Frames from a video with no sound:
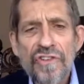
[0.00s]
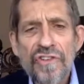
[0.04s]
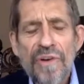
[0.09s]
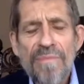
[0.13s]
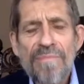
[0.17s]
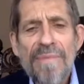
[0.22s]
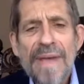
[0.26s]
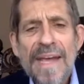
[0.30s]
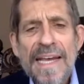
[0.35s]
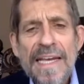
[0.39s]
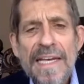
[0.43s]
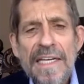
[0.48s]
are
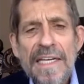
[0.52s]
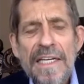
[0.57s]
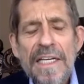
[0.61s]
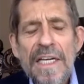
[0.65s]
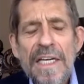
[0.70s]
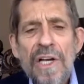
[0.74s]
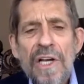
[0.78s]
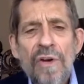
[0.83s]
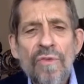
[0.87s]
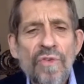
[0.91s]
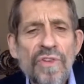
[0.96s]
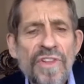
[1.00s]
made
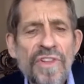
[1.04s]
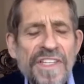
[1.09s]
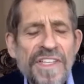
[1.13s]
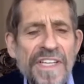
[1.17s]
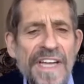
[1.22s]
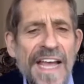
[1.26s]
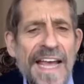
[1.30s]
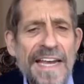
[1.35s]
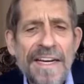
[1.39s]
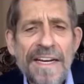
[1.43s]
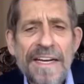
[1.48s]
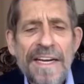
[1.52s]
for the
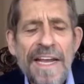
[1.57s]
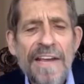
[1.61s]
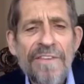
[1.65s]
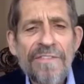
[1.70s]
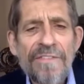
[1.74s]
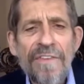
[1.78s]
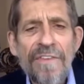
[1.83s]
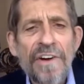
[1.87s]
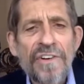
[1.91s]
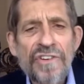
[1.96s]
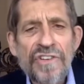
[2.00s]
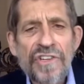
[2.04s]
day-to-day
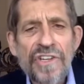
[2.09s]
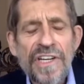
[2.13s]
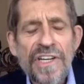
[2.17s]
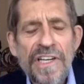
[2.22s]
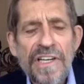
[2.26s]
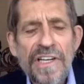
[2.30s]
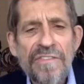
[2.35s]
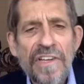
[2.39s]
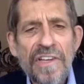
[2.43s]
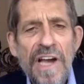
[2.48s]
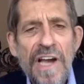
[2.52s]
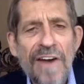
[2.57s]
functioning
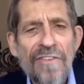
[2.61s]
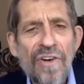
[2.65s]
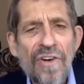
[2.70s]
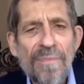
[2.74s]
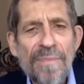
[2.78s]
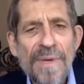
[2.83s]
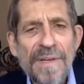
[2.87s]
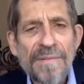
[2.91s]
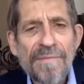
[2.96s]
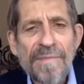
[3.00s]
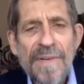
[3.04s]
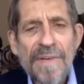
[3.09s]
of the
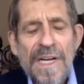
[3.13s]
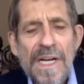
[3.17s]
government,